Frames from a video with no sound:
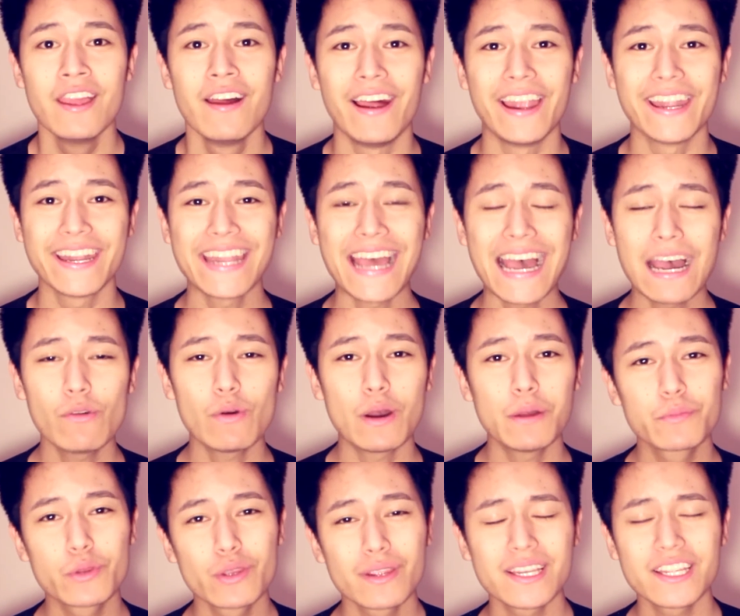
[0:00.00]
Right, now
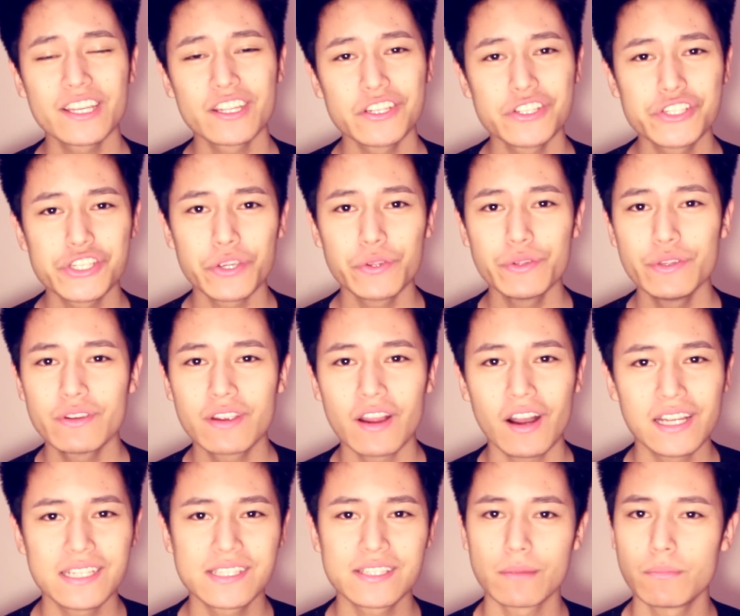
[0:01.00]
I'm quickly going to show you
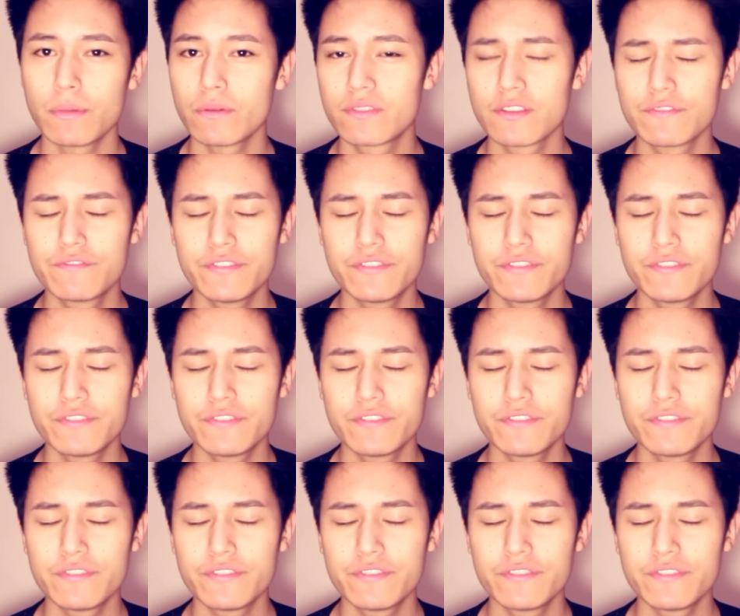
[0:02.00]
guys some of the